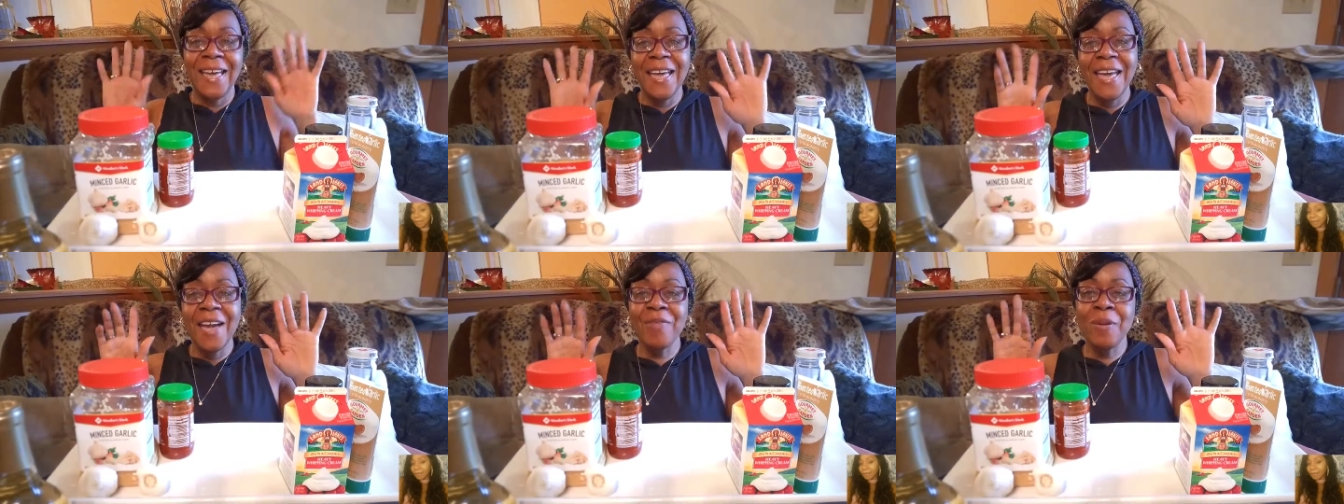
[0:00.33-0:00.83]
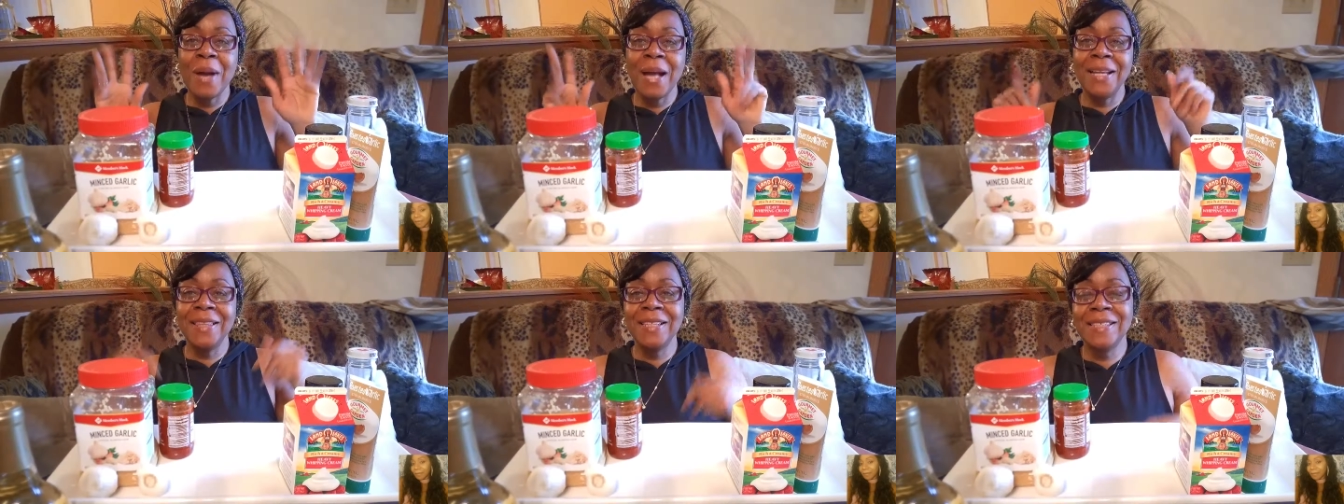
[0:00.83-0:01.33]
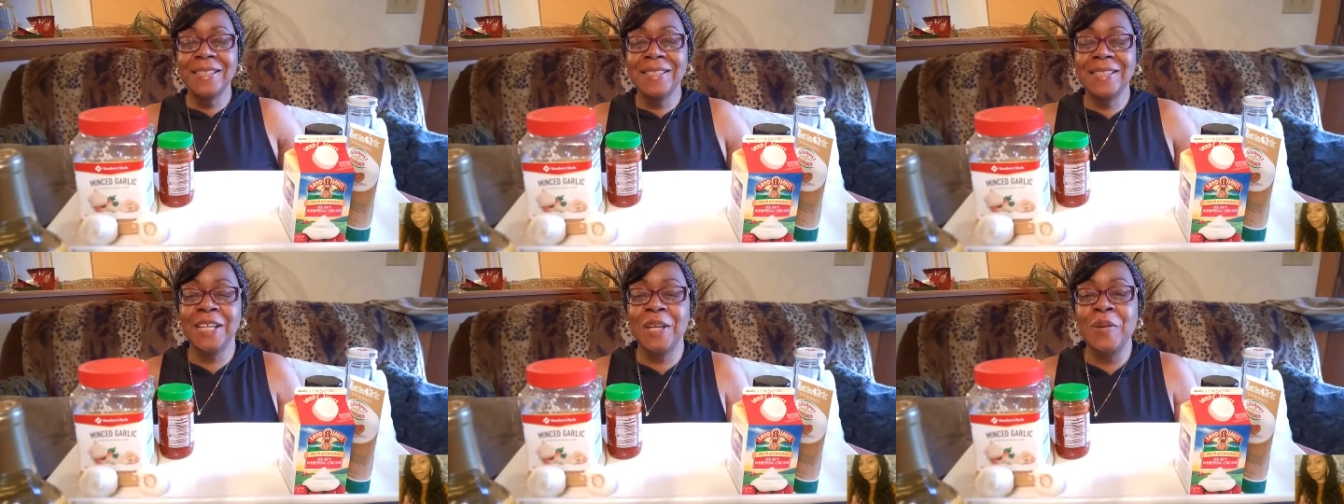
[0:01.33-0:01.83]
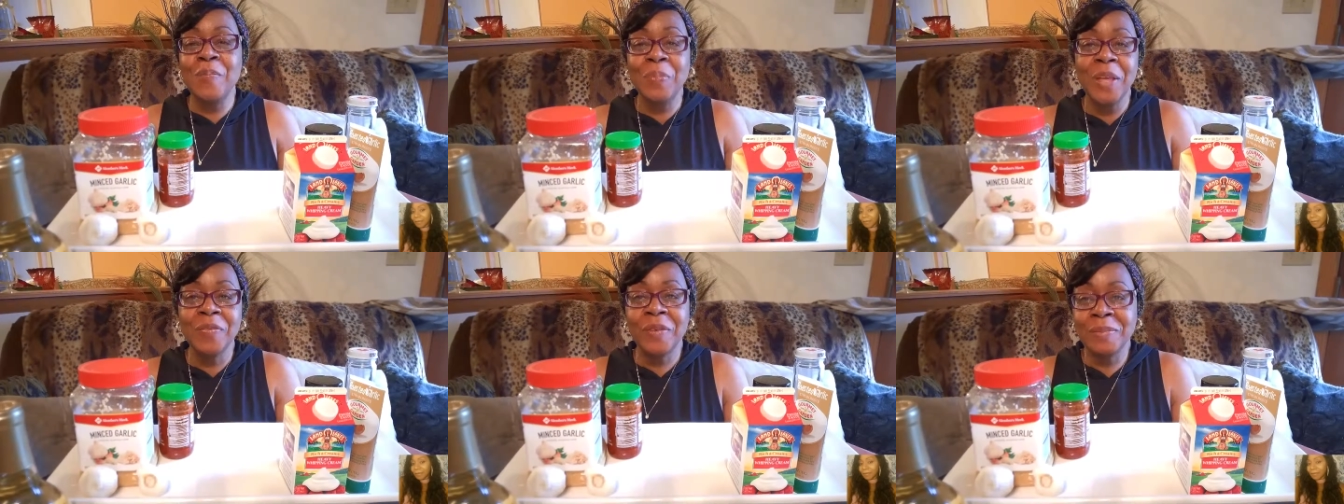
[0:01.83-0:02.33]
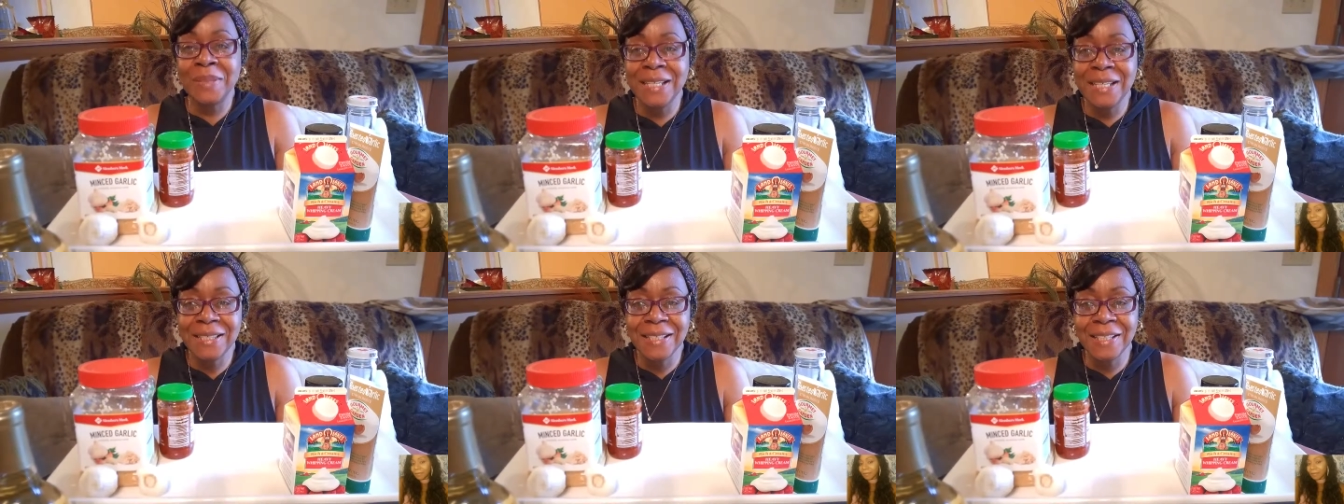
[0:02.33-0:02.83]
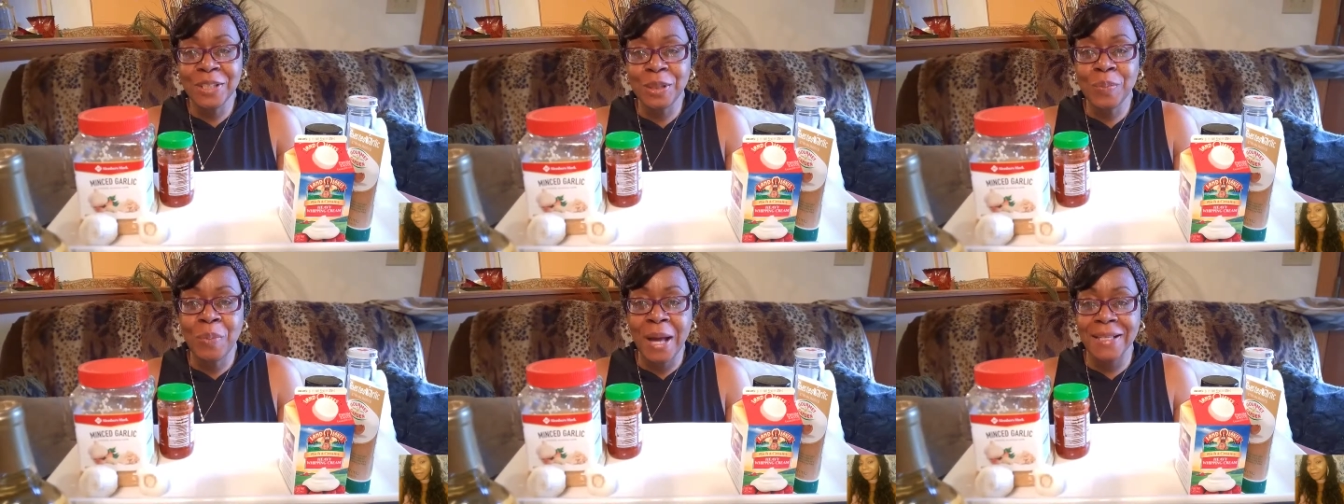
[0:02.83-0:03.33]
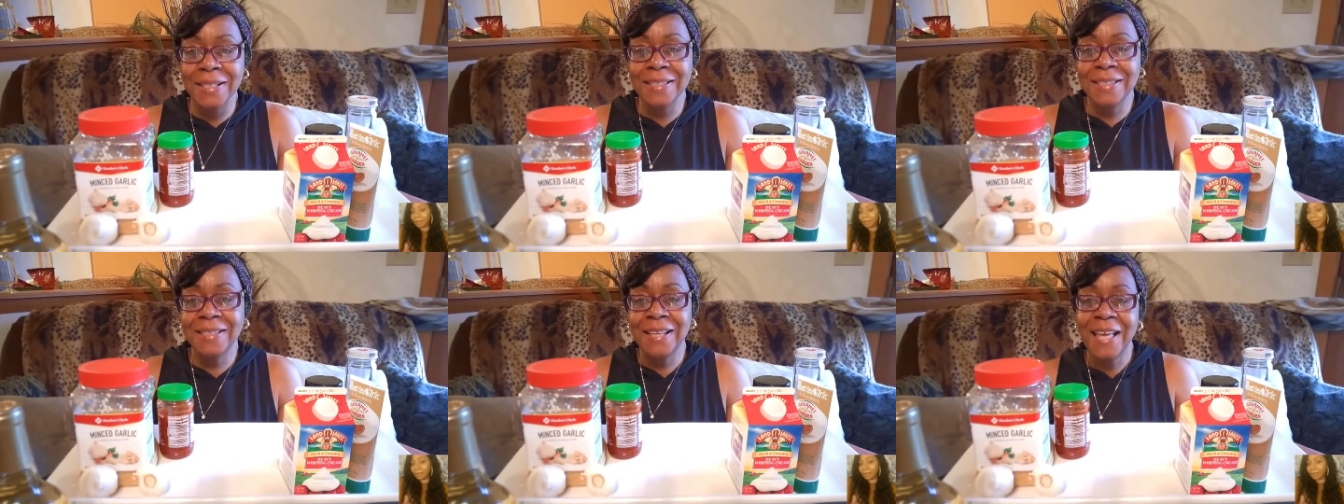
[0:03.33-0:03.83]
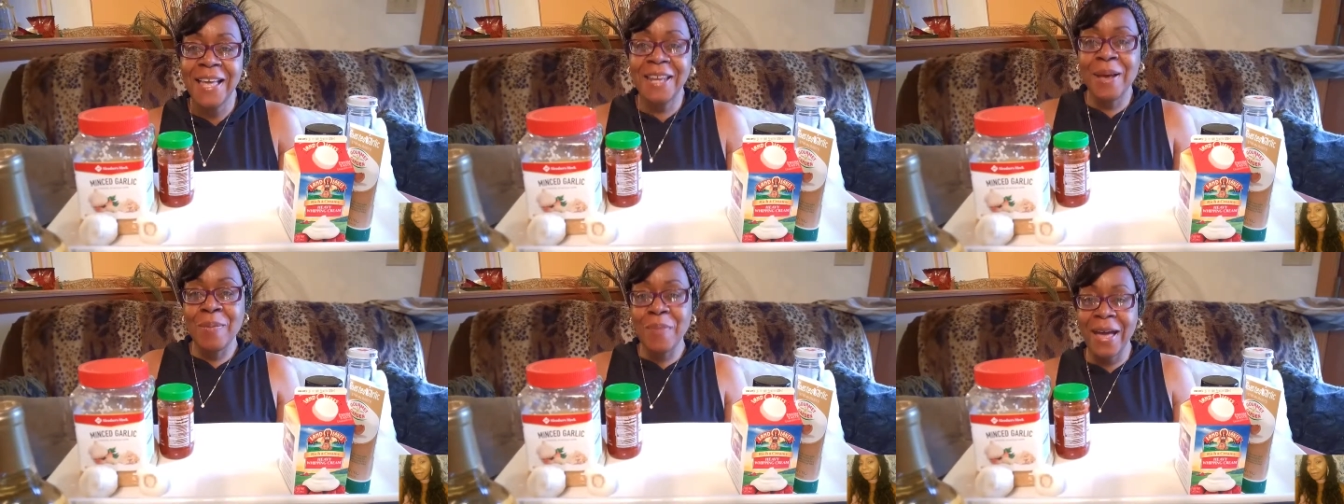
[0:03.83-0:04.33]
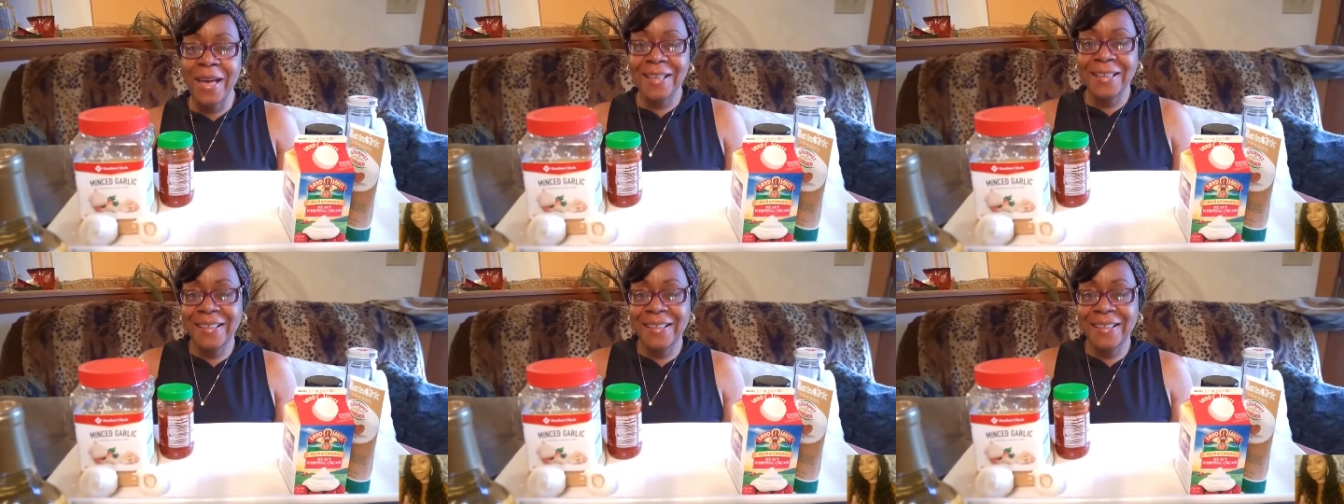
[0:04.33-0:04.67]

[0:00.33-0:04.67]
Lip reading: Hey everybody, this is Dee from Dee's Delicious Bites, and I'm back.